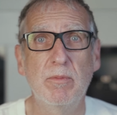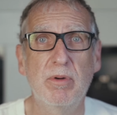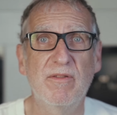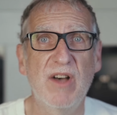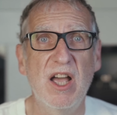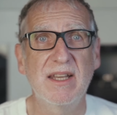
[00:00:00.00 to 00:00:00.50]
would
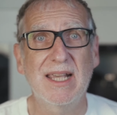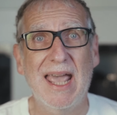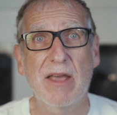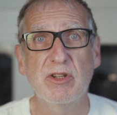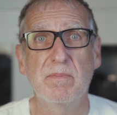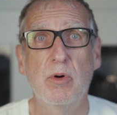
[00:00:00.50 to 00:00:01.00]
provide a
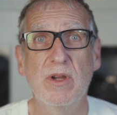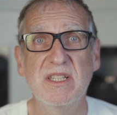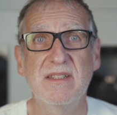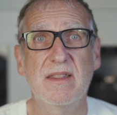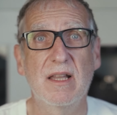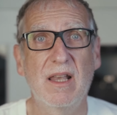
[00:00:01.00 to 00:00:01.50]

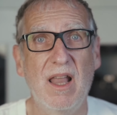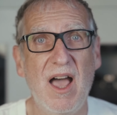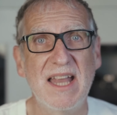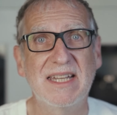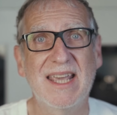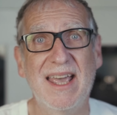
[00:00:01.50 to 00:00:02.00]
counterpoint to the
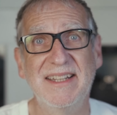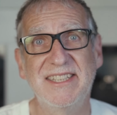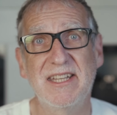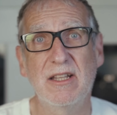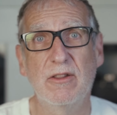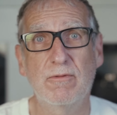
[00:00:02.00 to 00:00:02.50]
light
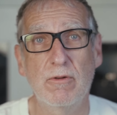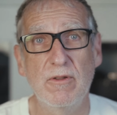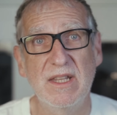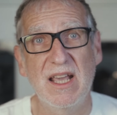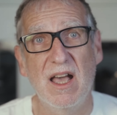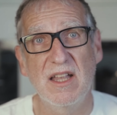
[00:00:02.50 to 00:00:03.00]
casting through
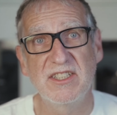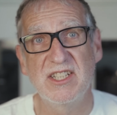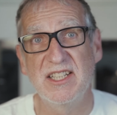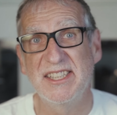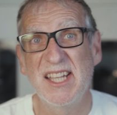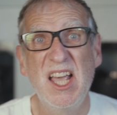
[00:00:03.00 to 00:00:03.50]
the
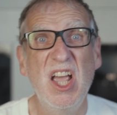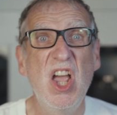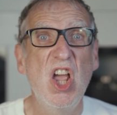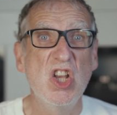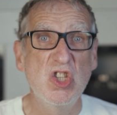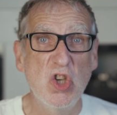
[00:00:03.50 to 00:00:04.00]
arches.
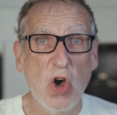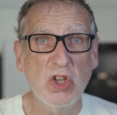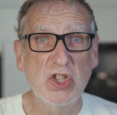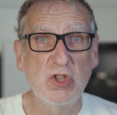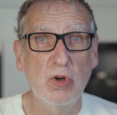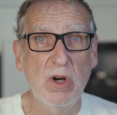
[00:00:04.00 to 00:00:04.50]

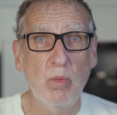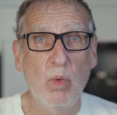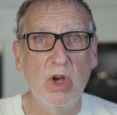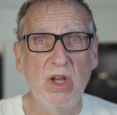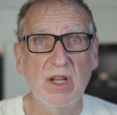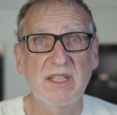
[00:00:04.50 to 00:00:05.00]
Not sure it
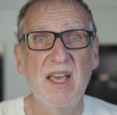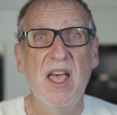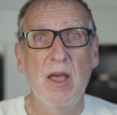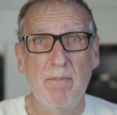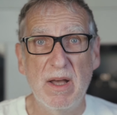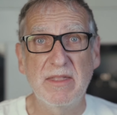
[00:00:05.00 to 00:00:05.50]
worked,
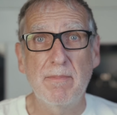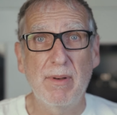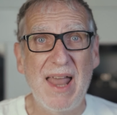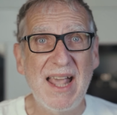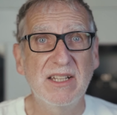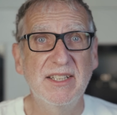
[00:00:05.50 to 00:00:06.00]
but the
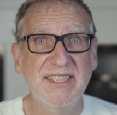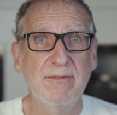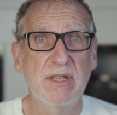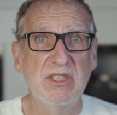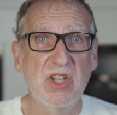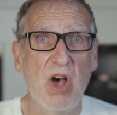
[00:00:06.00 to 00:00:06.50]
blackness
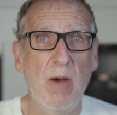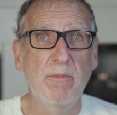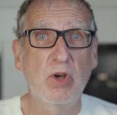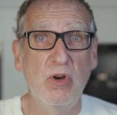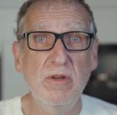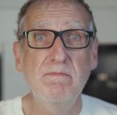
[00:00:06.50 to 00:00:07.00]
of the
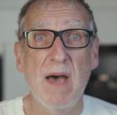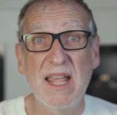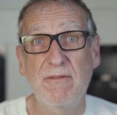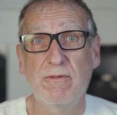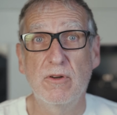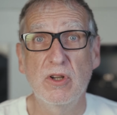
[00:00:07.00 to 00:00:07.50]
top could
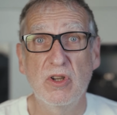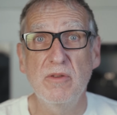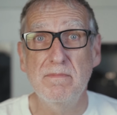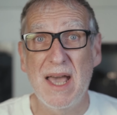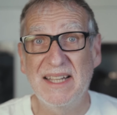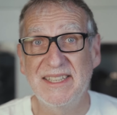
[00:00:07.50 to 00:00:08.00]
make for a
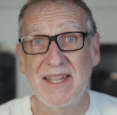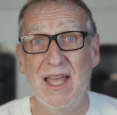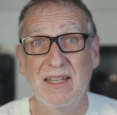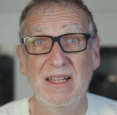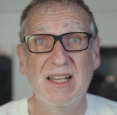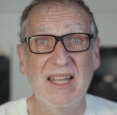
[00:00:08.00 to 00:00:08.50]
good
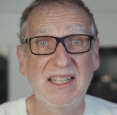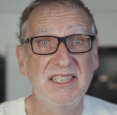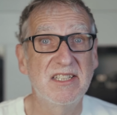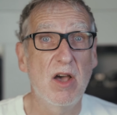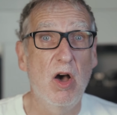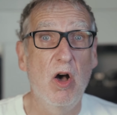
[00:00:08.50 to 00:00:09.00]
masthead, at
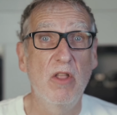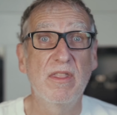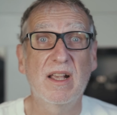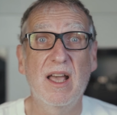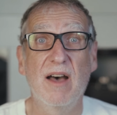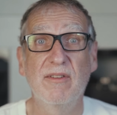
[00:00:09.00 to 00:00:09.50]
least on
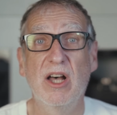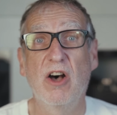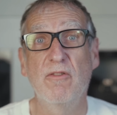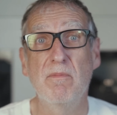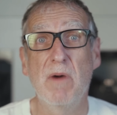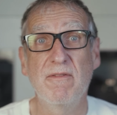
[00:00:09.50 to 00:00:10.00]
the cover
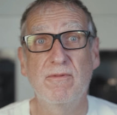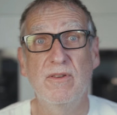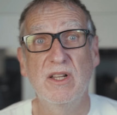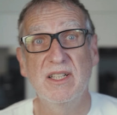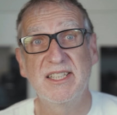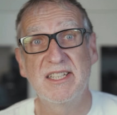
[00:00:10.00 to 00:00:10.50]
of my
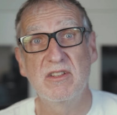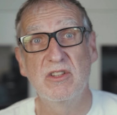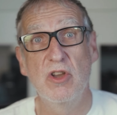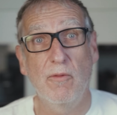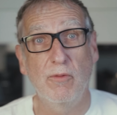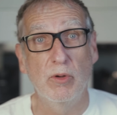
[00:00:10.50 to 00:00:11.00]
first
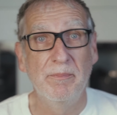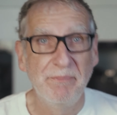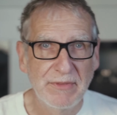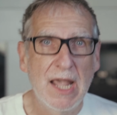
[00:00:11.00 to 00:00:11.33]
novel.